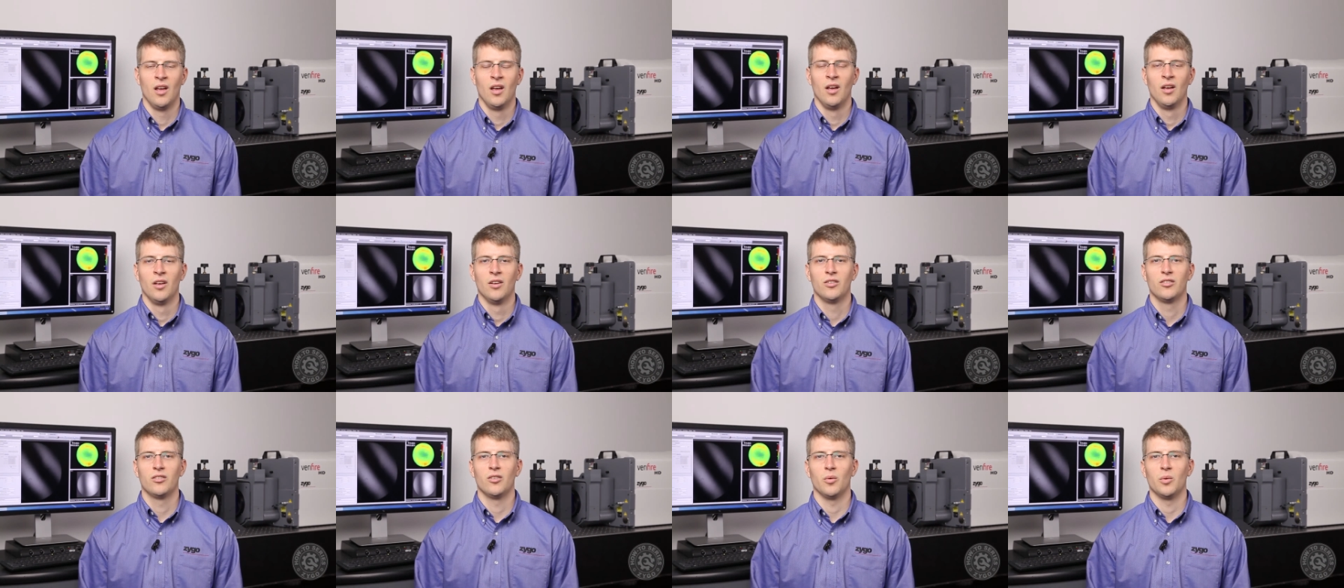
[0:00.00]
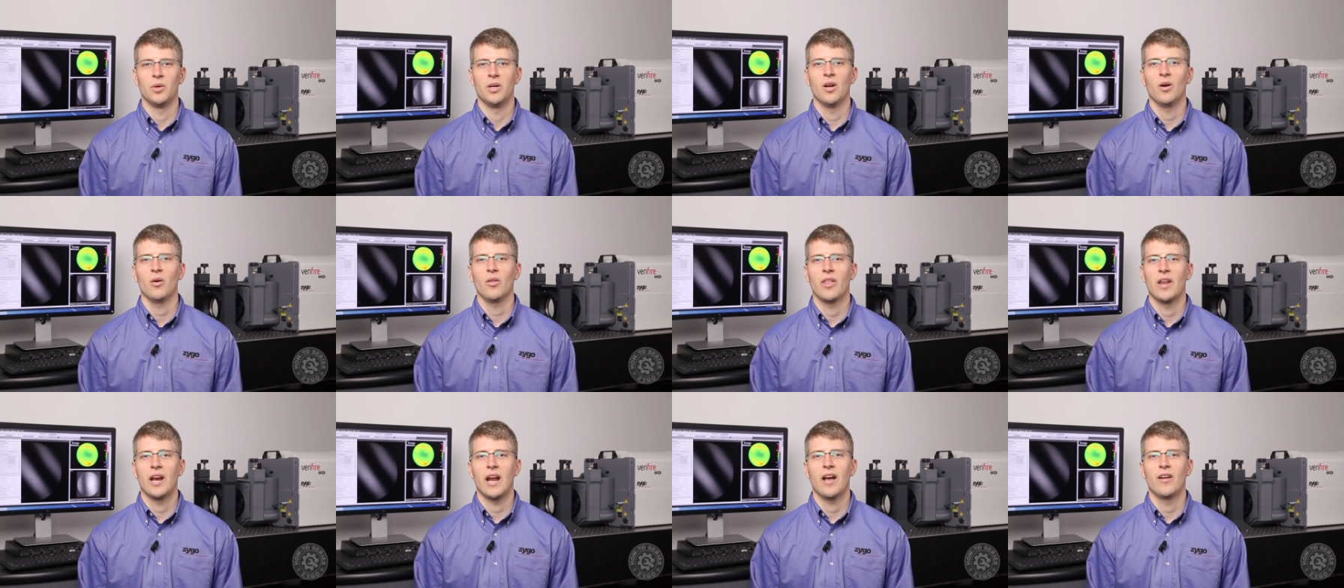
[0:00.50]
So we know
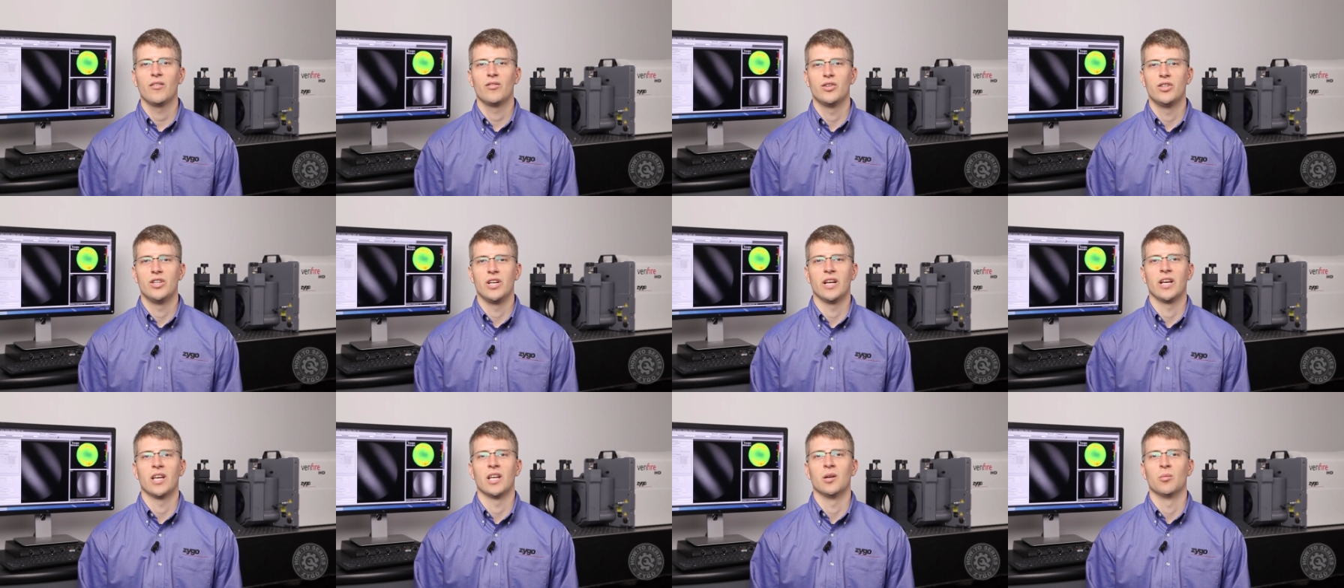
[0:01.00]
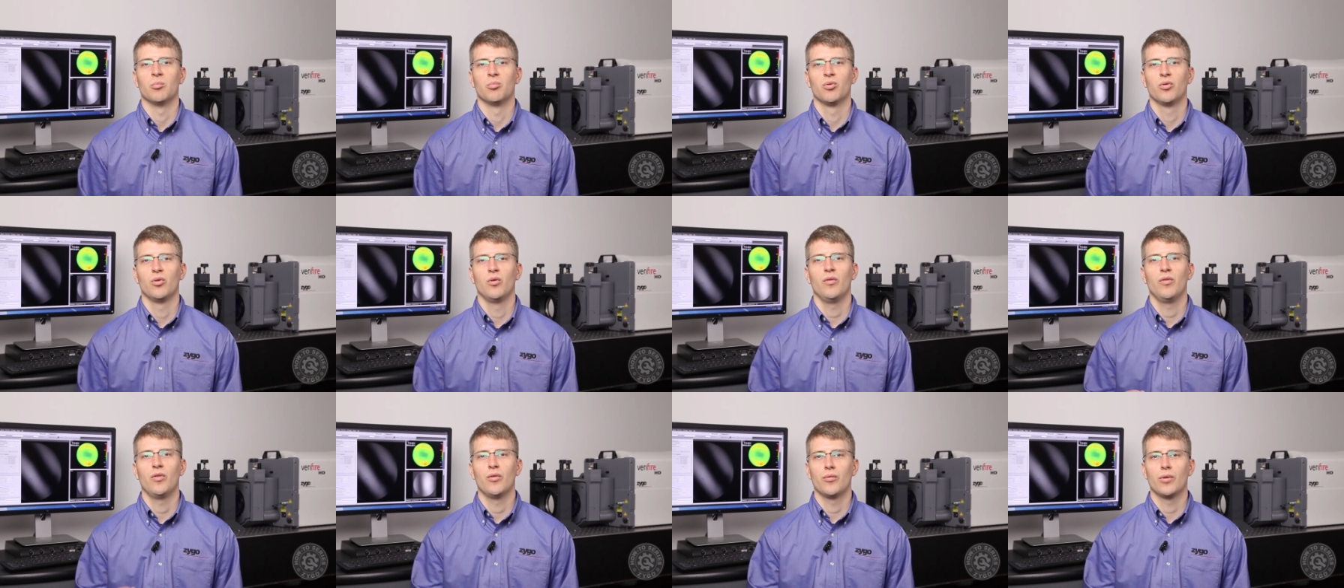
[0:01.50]
that averaging can
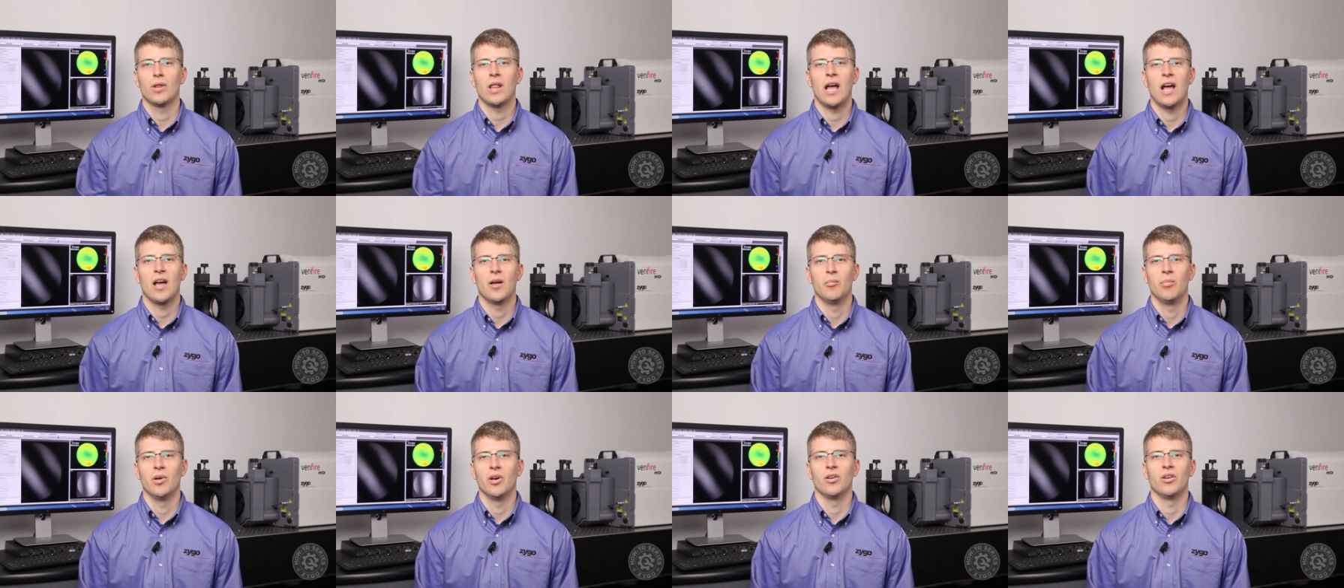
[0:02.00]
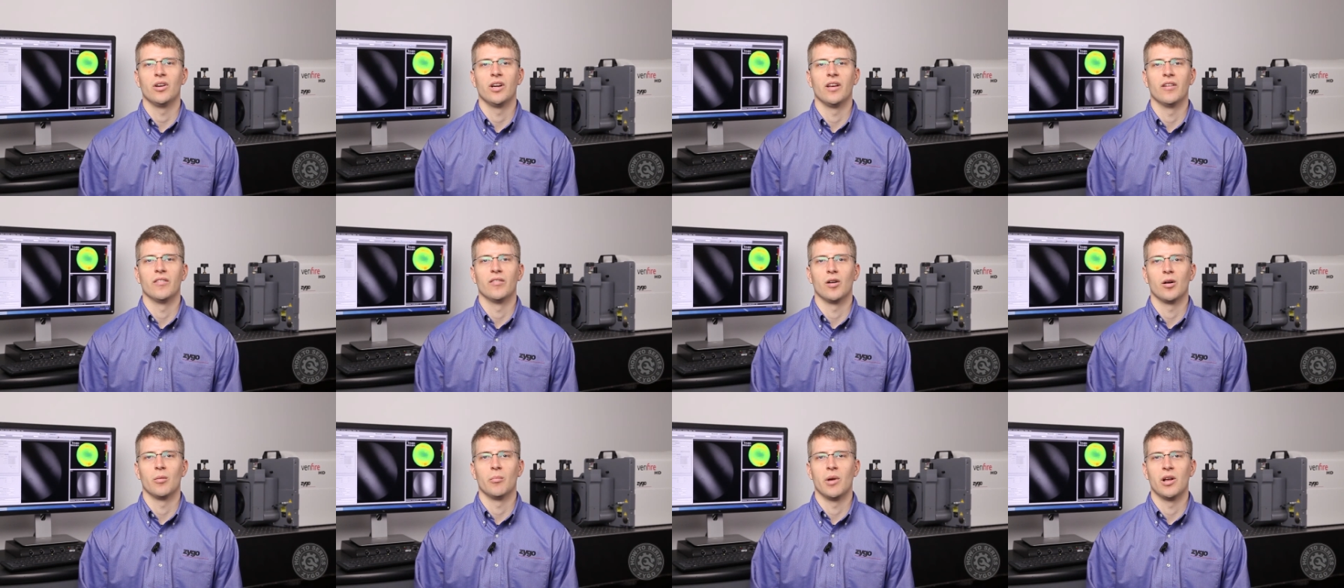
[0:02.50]
improve the reliability
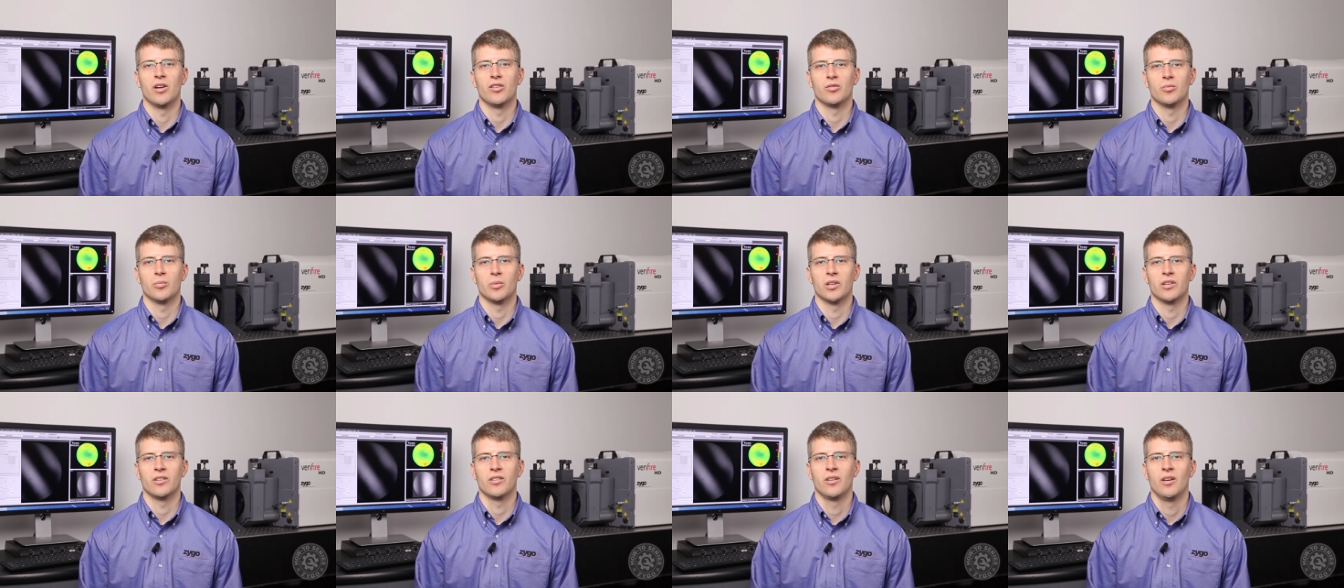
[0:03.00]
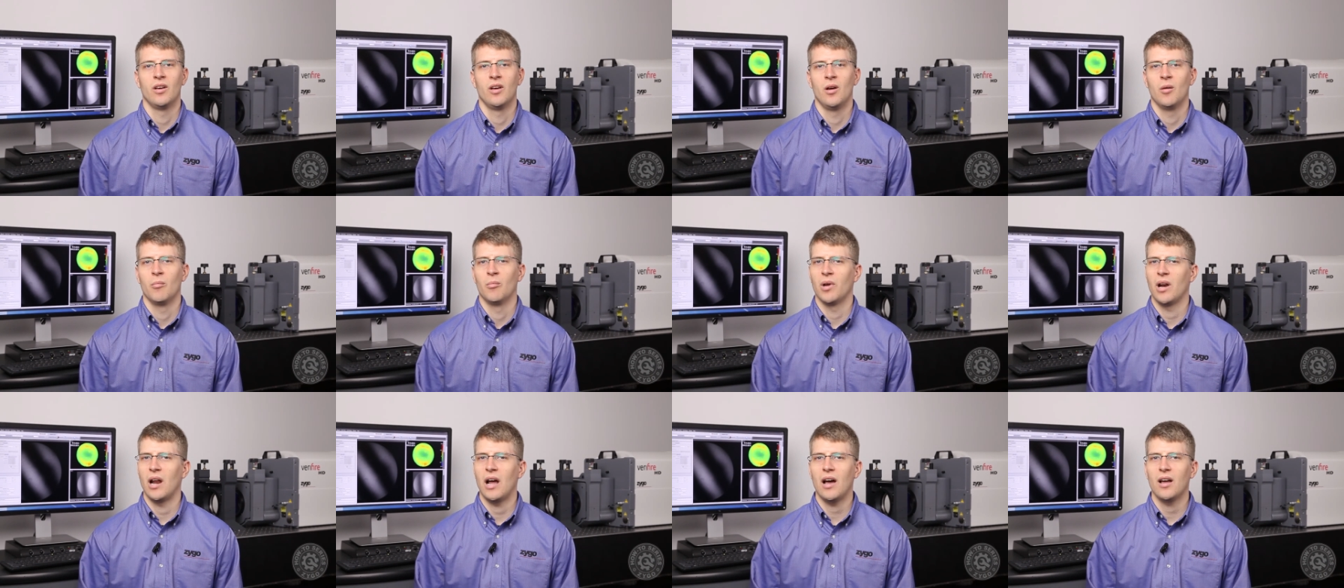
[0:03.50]
of our measurements,
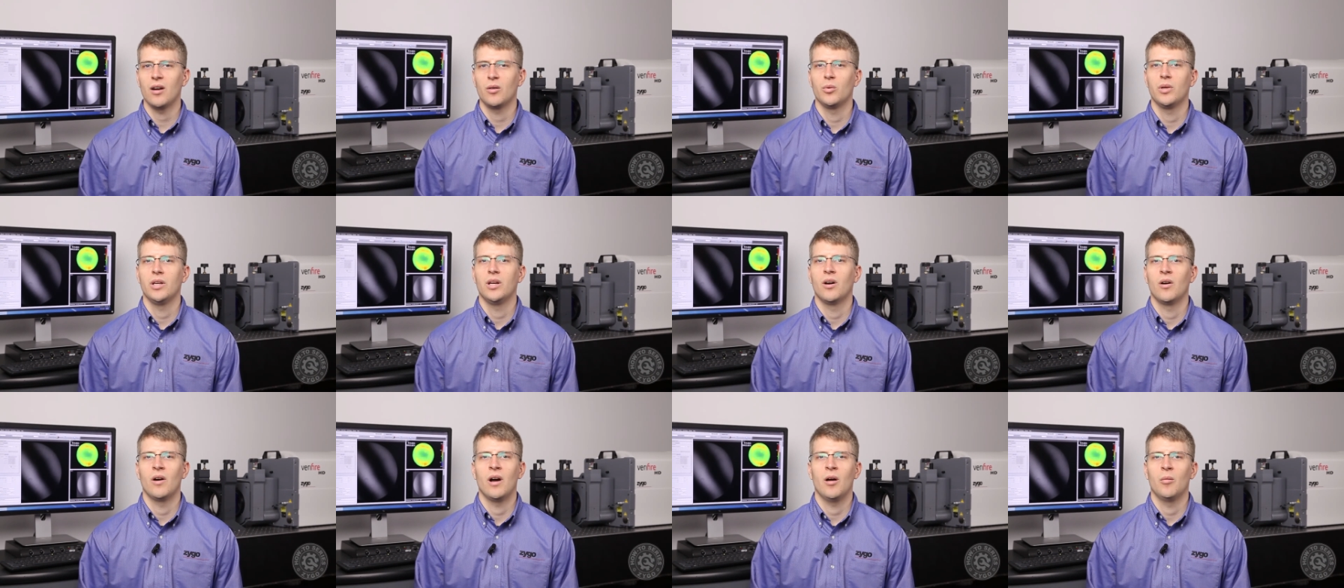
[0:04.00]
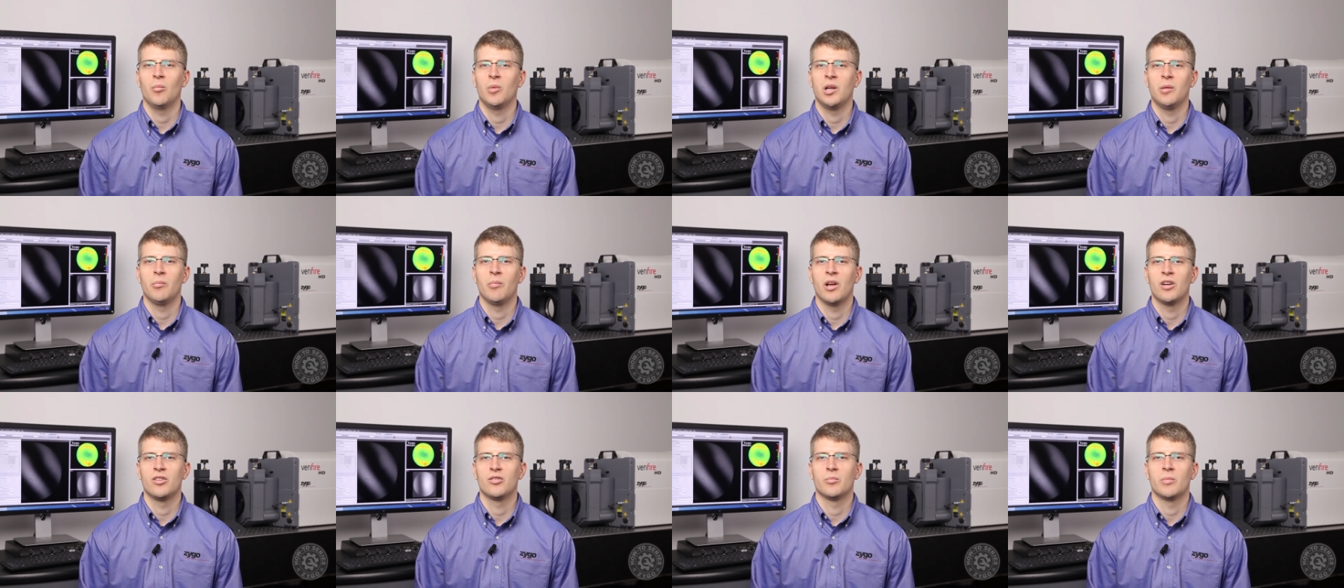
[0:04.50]
but how do we know how many
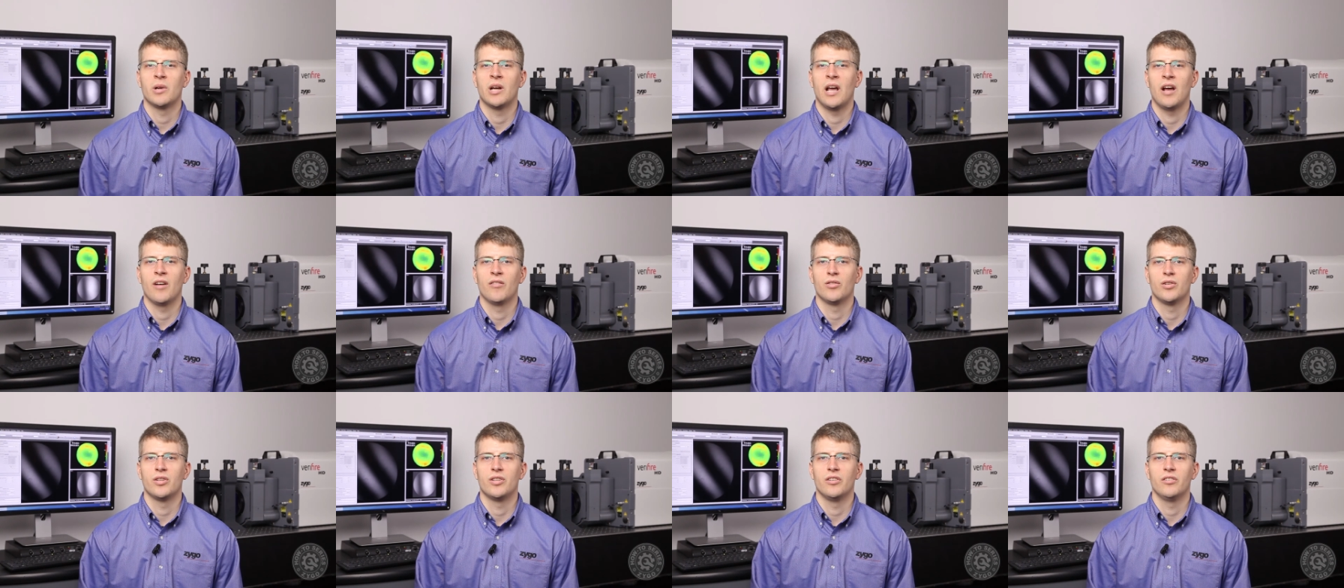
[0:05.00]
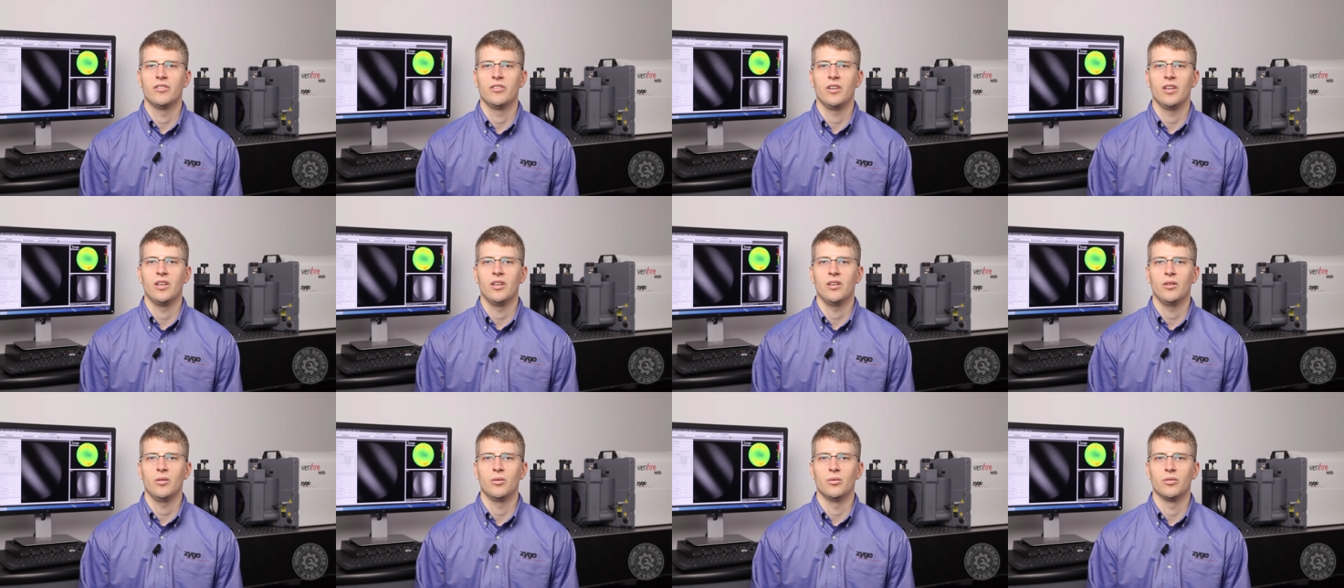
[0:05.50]
measurement averages to
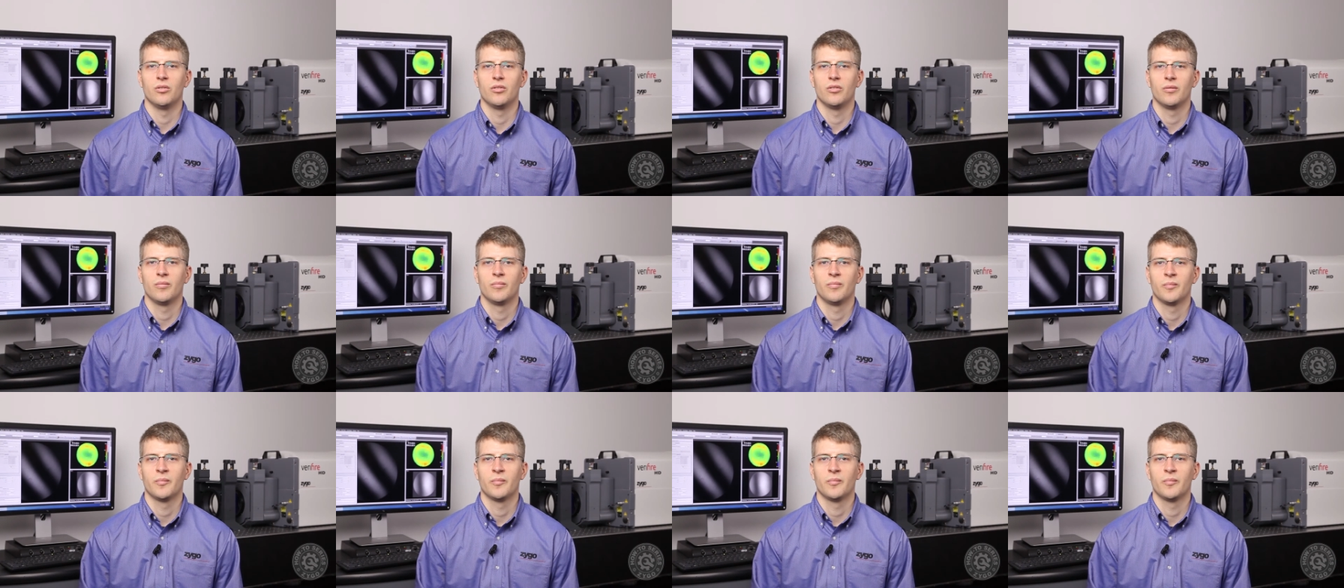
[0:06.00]
use?